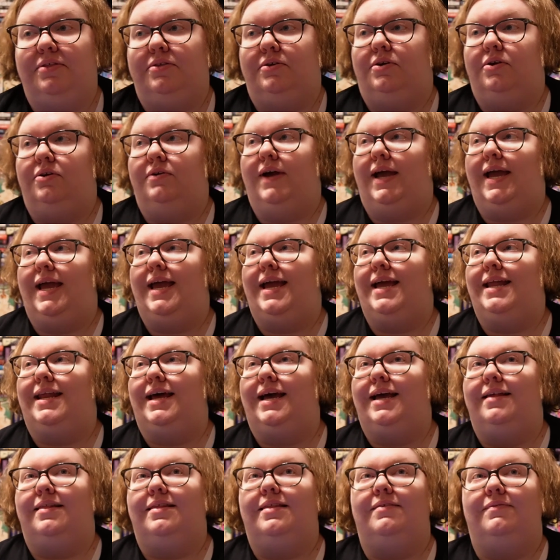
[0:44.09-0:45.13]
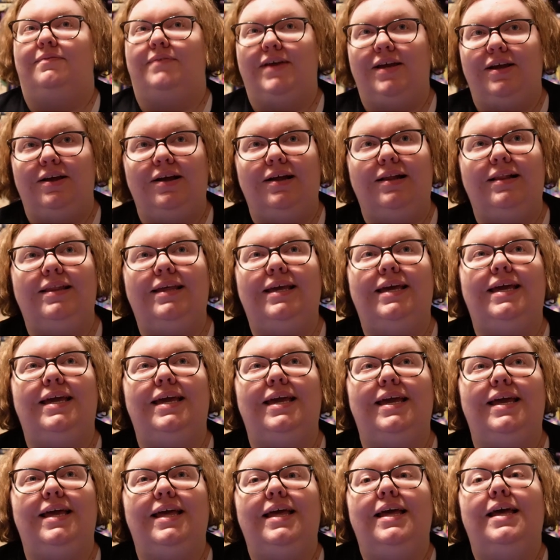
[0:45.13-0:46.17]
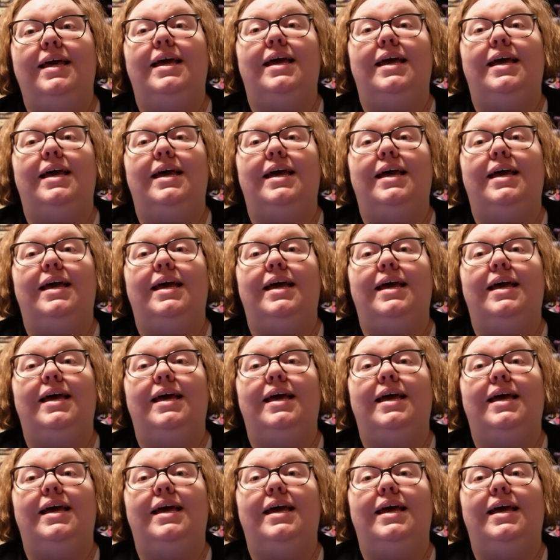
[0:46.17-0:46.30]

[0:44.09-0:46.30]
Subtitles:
through and I severely